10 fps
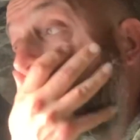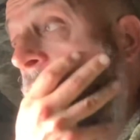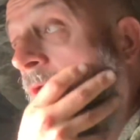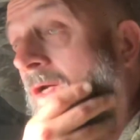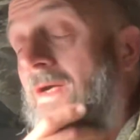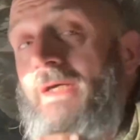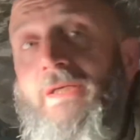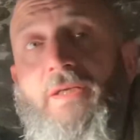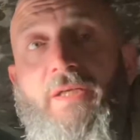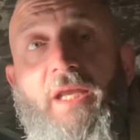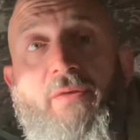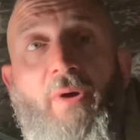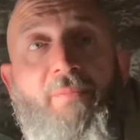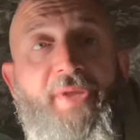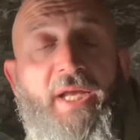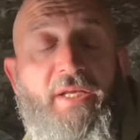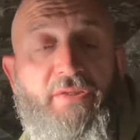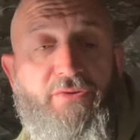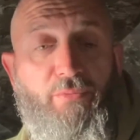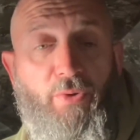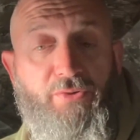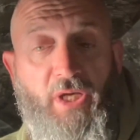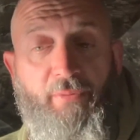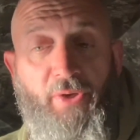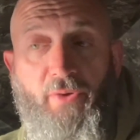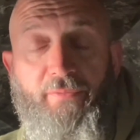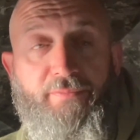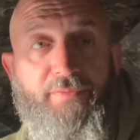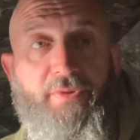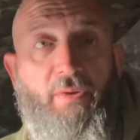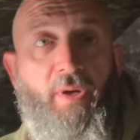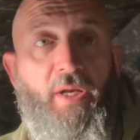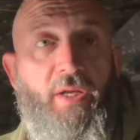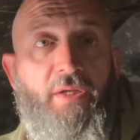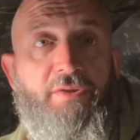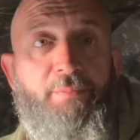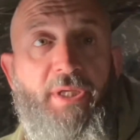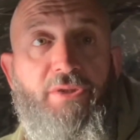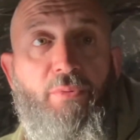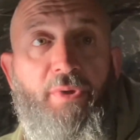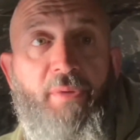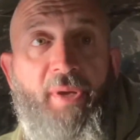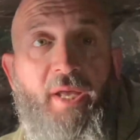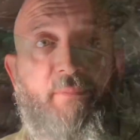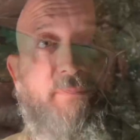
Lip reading: But I'll keep you updated as to what's going on. I'll speak to you in a bit.